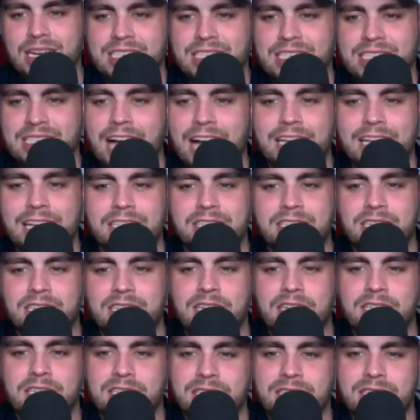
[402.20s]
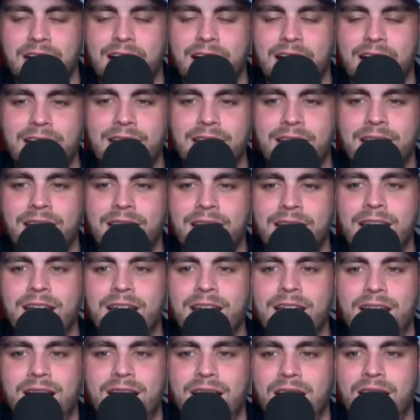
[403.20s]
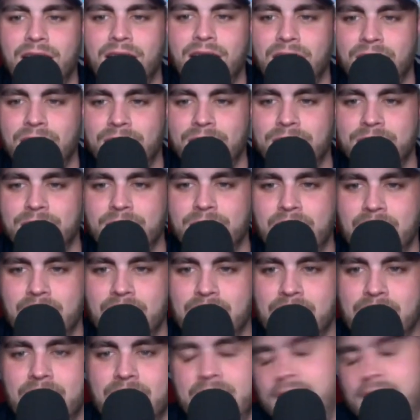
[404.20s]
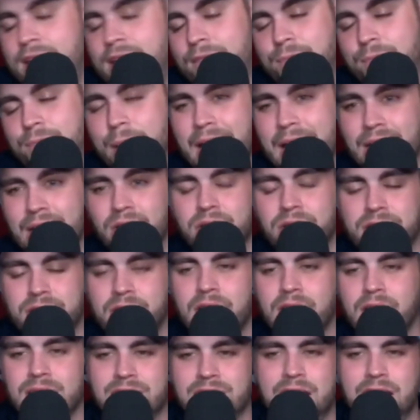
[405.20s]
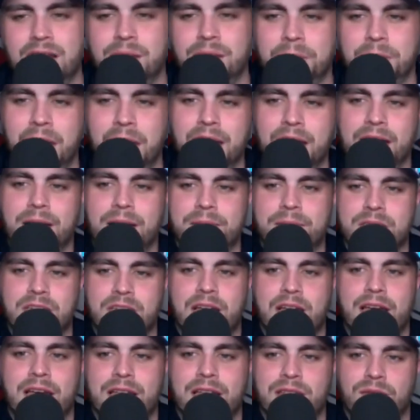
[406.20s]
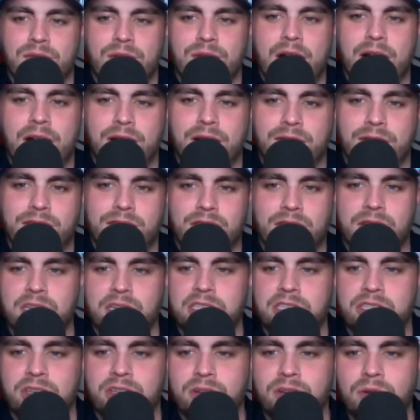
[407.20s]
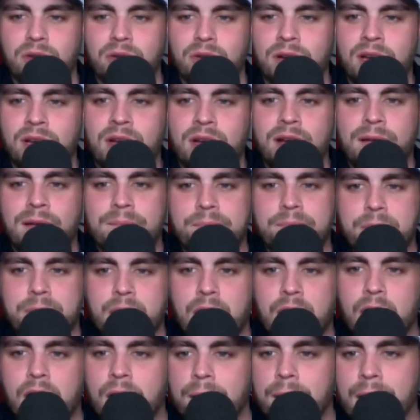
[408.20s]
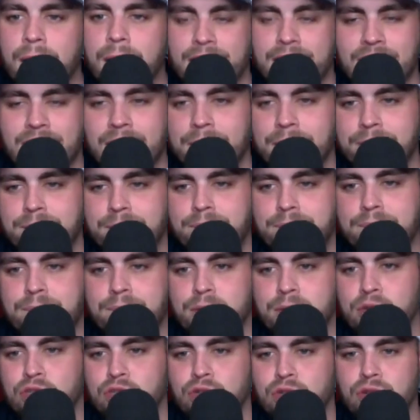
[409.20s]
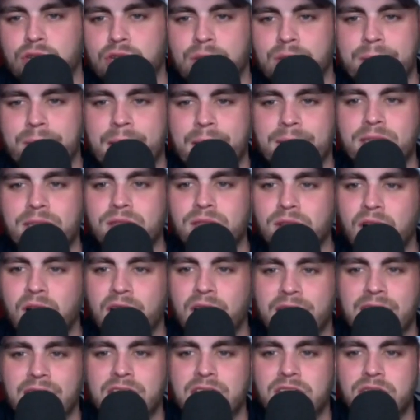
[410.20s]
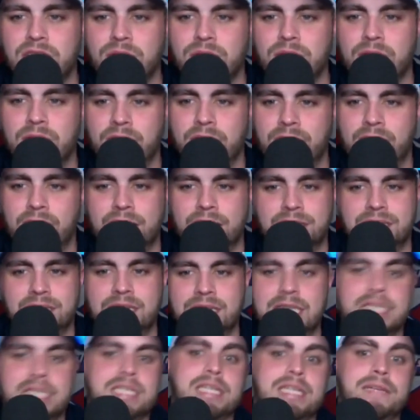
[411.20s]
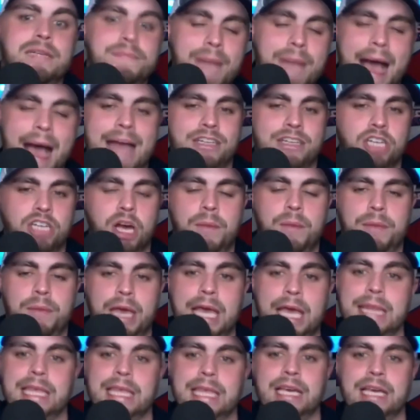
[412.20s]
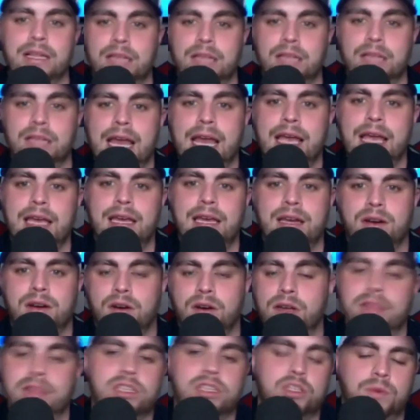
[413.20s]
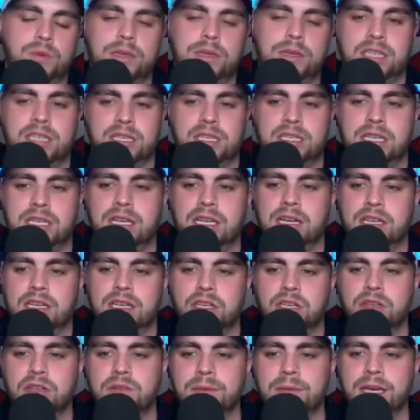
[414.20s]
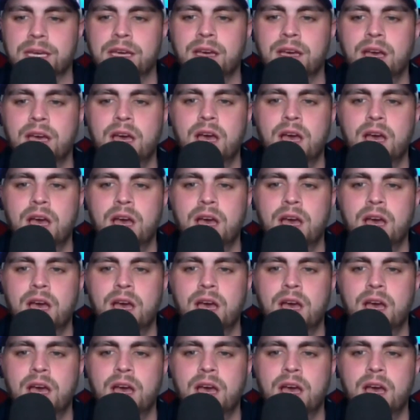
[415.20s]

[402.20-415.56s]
size inside. And if Baylor does end up getting upset in the round of 32, I think Purdue could maybe luck into a decent matchup in the Elite Eight or in the Sweet 16, excuse me.